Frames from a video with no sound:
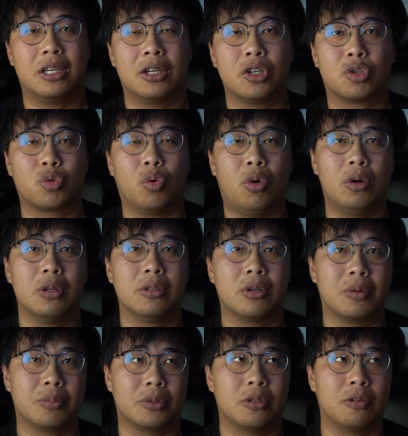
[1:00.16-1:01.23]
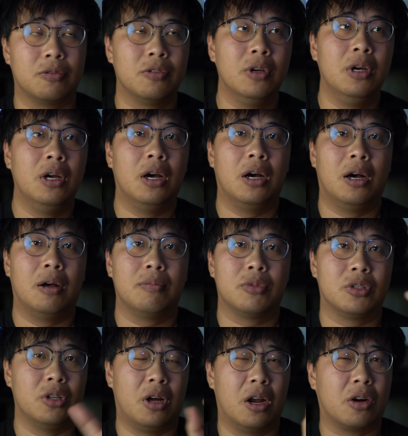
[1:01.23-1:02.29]
control in terms of,
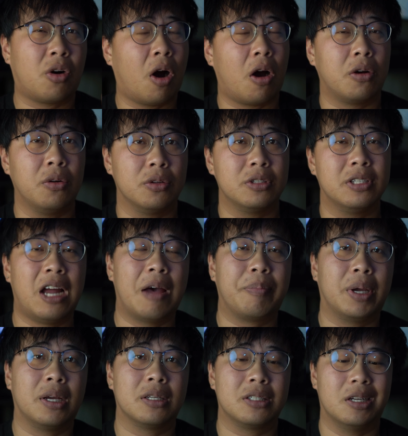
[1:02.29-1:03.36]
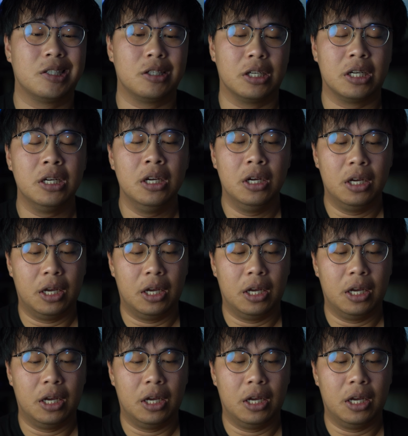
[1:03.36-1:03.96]
there's a lot of cardinal snapping essentially.